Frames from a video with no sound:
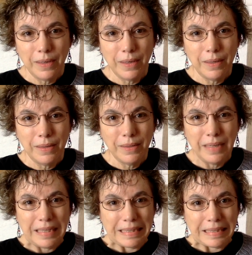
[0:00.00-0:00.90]
and
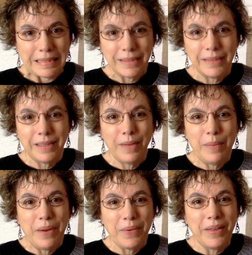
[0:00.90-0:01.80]

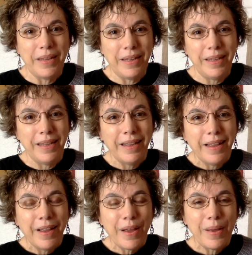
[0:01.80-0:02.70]

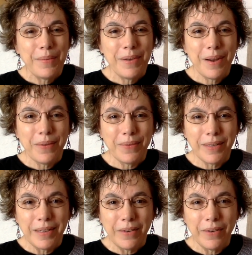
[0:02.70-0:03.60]
I'm not
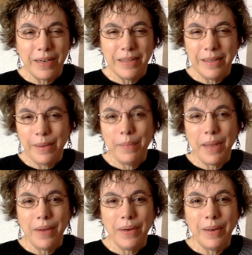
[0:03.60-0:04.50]
really crazy
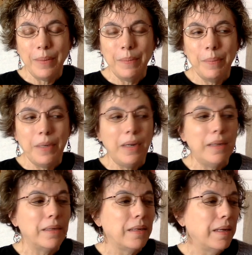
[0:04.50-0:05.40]
about it,
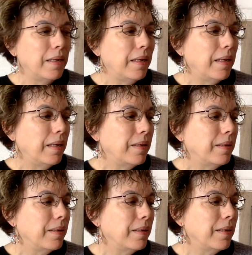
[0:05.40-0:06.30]
but
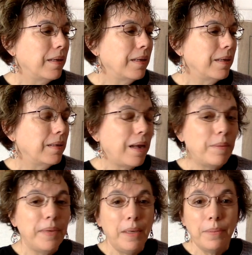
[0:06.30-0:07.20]
a
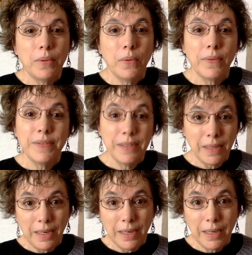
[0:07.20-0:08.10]
lot of people who have
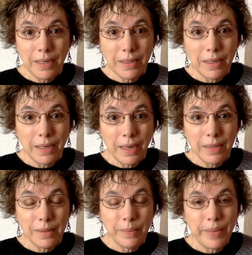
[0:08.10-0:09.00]
seen it,
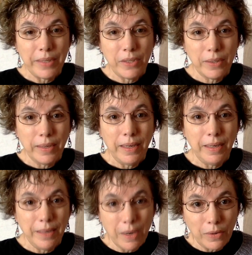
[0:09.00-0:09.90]
and
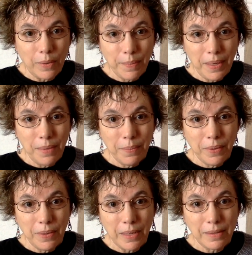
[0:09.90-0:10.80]
especially younger
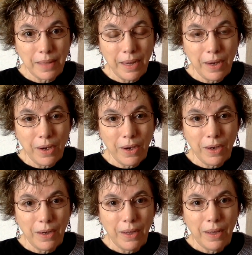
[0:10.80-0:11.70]
people as they
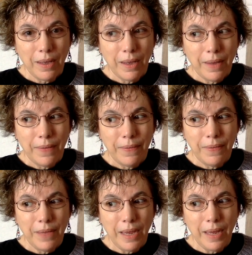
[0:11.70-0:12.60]
are,
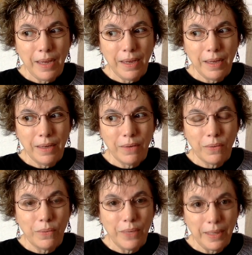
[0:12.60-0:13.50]
they
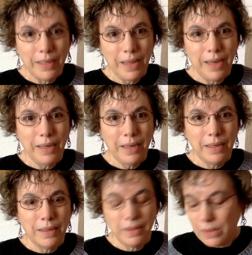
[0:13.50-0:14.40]
really like
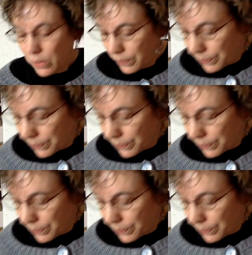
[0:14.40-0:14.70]
it. So